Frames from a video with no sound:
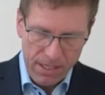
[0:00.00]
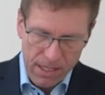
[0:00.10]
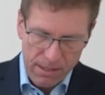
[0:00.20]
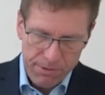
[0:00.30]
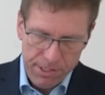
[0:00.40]

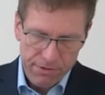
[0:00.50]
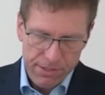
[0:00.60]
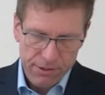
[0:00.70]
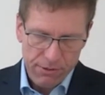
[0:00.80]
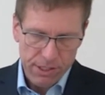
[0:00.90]
The material
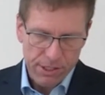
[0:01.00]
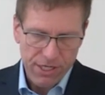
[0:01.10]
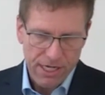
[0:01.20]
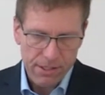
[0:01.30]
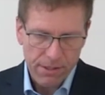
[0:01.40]
is not
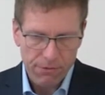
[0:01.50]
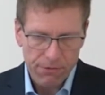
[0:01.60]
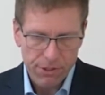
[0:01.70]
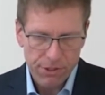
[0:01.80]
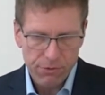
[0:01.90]
injected through a
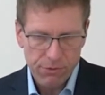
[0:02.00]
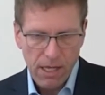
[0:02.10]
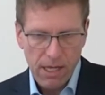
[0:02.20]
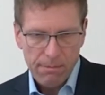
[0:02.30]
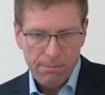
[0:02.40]
screw,
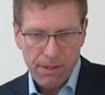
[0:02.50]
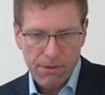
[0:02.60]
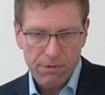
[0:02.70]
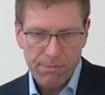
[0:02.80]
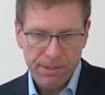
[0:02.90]
but
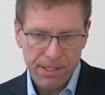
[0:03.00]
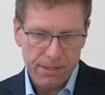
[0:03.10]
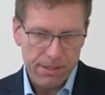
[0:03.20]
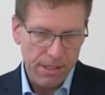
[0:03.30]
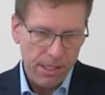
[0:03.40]
through a
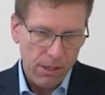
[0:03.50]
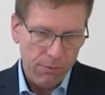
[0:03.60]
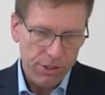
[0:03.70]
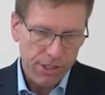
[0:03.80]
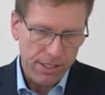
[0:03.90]
piston,
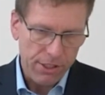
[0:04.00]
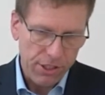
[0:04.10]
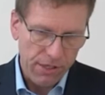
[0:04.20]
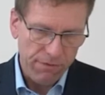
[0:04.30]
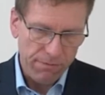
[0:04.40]
which can
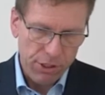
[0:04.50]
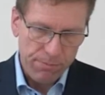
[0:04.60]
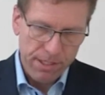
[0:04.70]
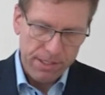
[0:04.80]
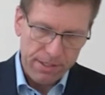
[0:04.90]
achieve a much
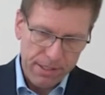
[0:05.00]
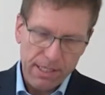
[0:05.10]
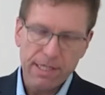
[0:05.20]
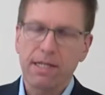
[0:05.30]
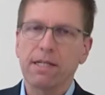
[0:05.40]
better
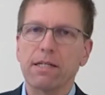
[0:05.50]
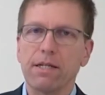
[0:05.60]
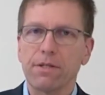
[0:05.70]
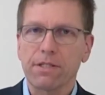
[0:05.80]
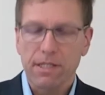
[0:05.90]
sealing in
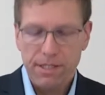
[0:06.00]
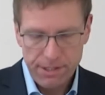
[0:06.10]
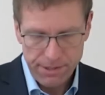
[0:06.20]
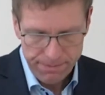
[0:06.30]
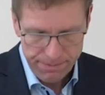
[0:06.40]
the cylinder.